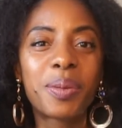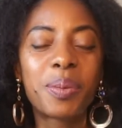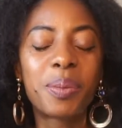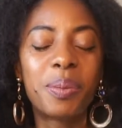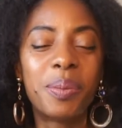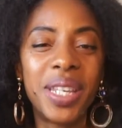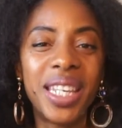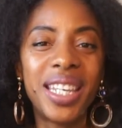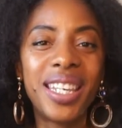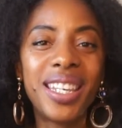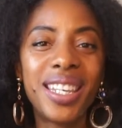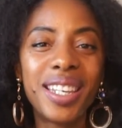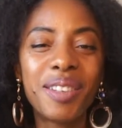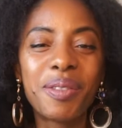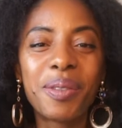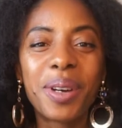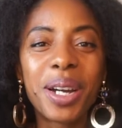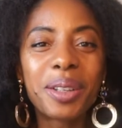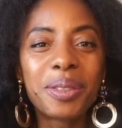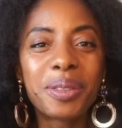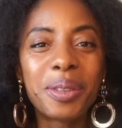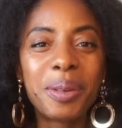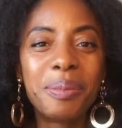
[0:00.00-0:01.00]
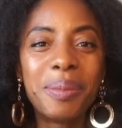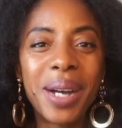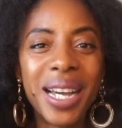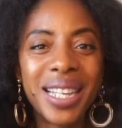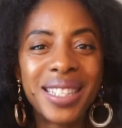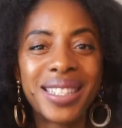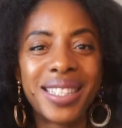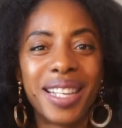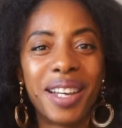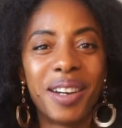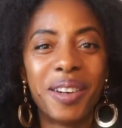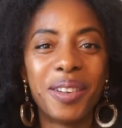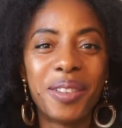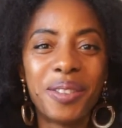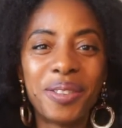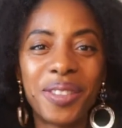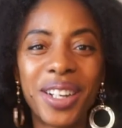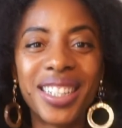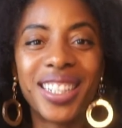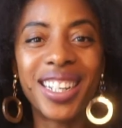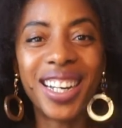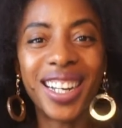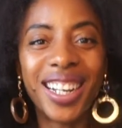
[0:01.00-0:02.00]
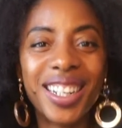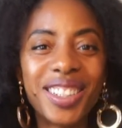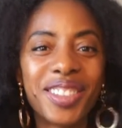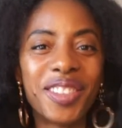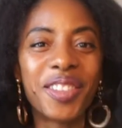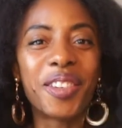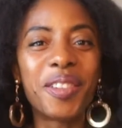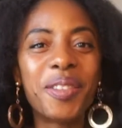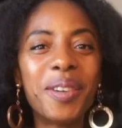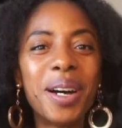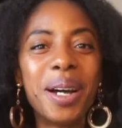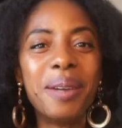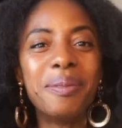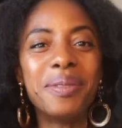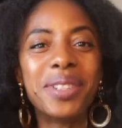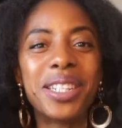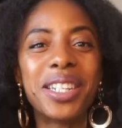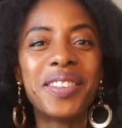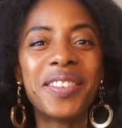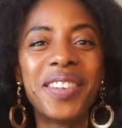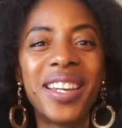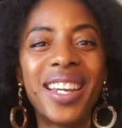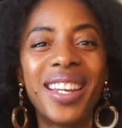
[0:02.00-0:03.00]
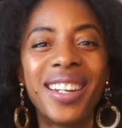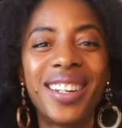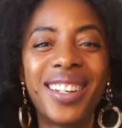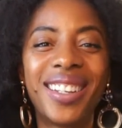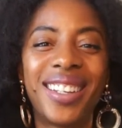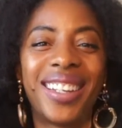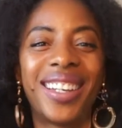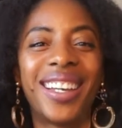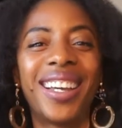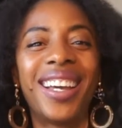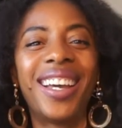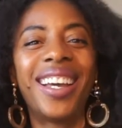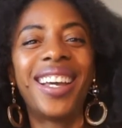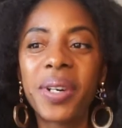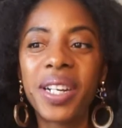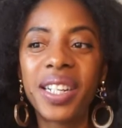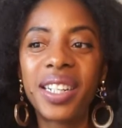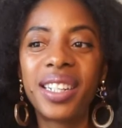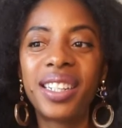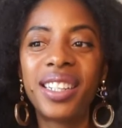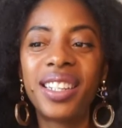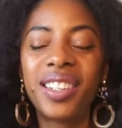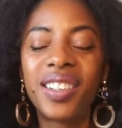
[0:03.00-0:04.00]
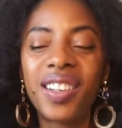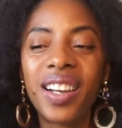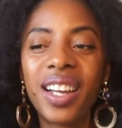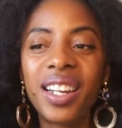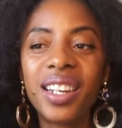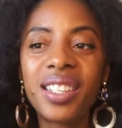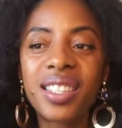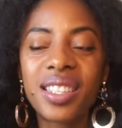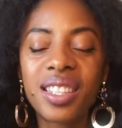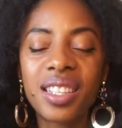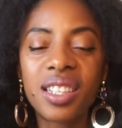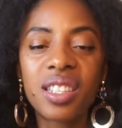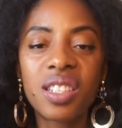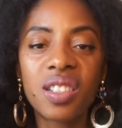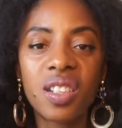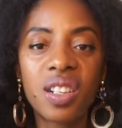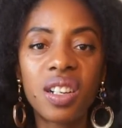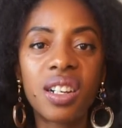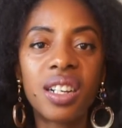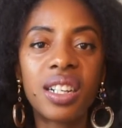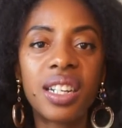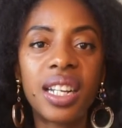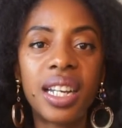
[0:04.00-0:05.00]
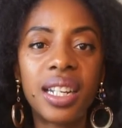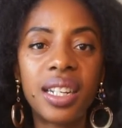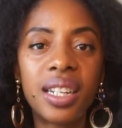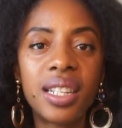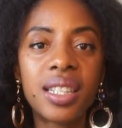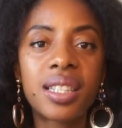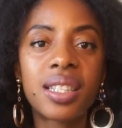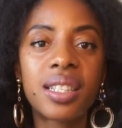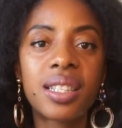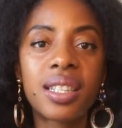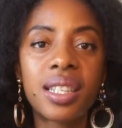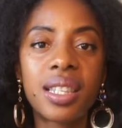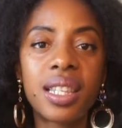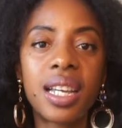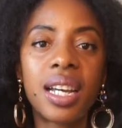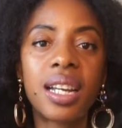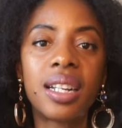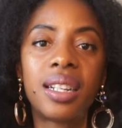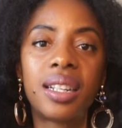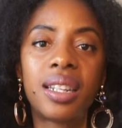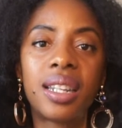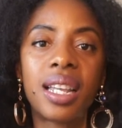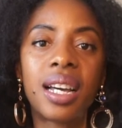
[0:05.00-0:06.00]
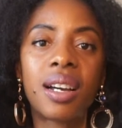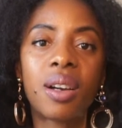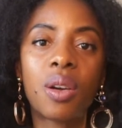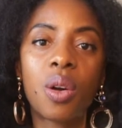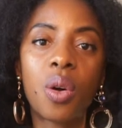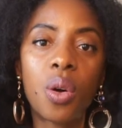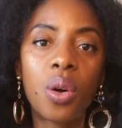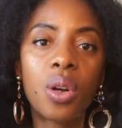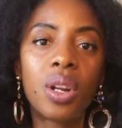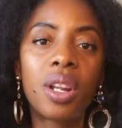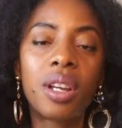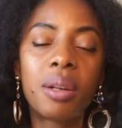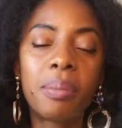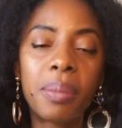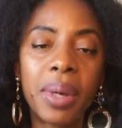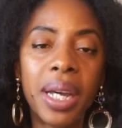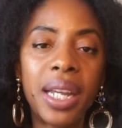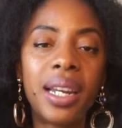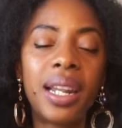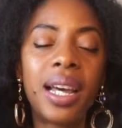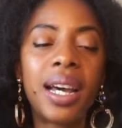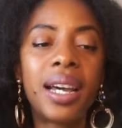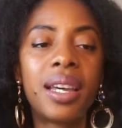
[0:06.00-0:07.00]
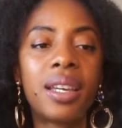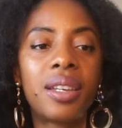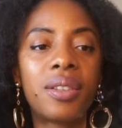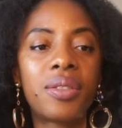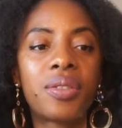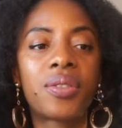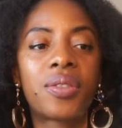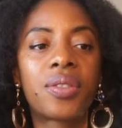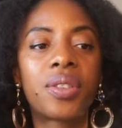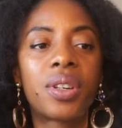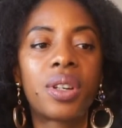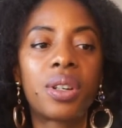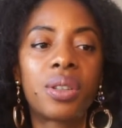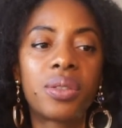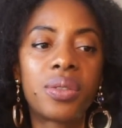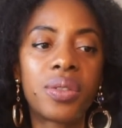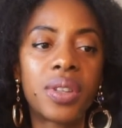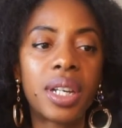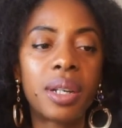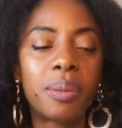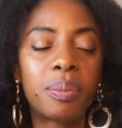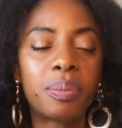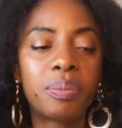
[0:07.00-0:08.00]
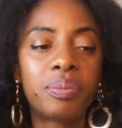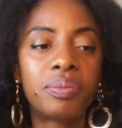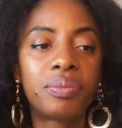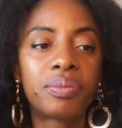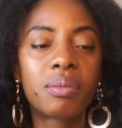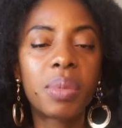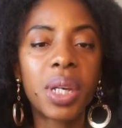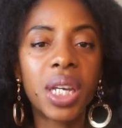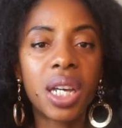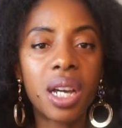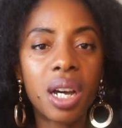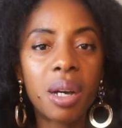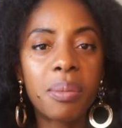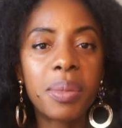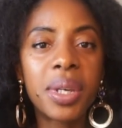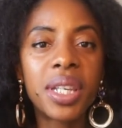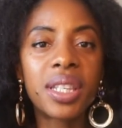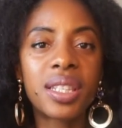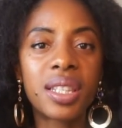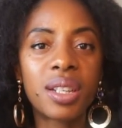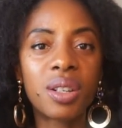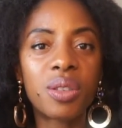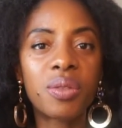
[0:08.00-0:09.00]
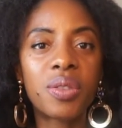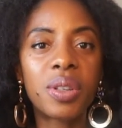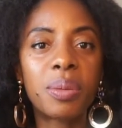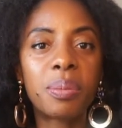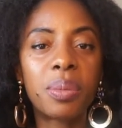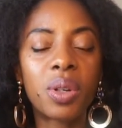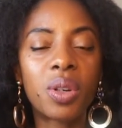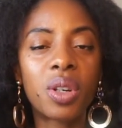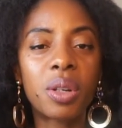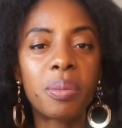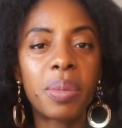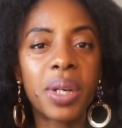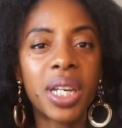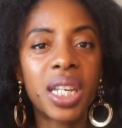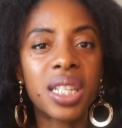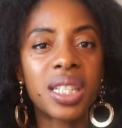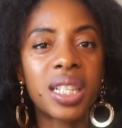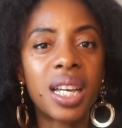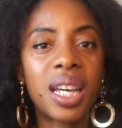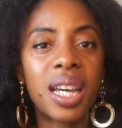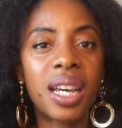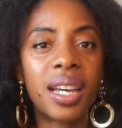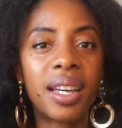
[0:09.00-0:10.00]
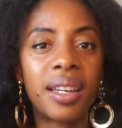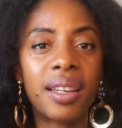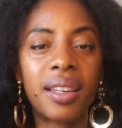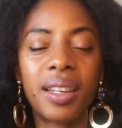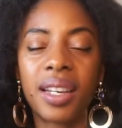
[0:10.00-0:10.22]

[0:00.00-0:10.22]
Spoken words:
me work for myself? I don't know what I'm doing. But you know, I listened to God. I listened to that call on my life of becoming self-employed, because I've